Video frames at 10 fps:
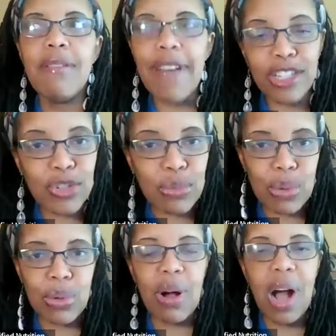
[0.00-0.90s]

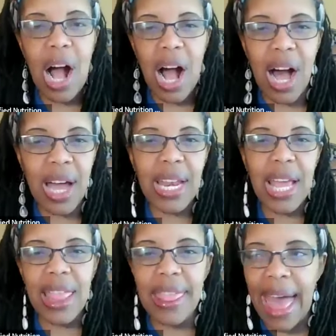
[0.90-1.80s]
vegetable
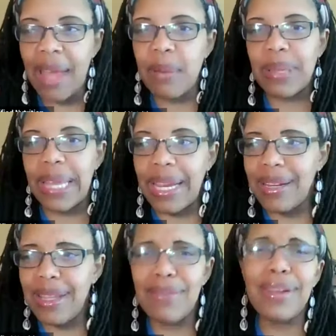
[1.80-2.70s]
on that
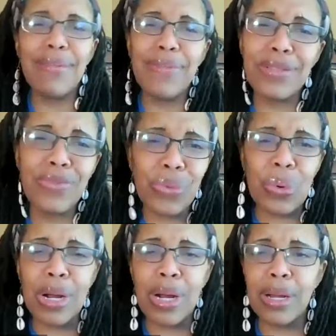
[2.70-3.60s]
plate, even if it's
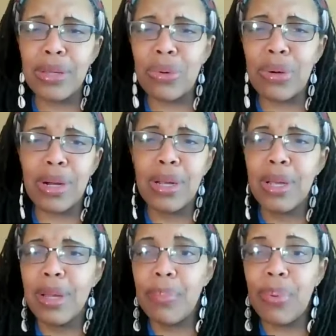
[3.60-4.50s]
for your
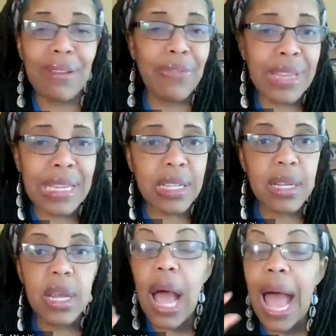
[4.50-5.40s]
breakfast.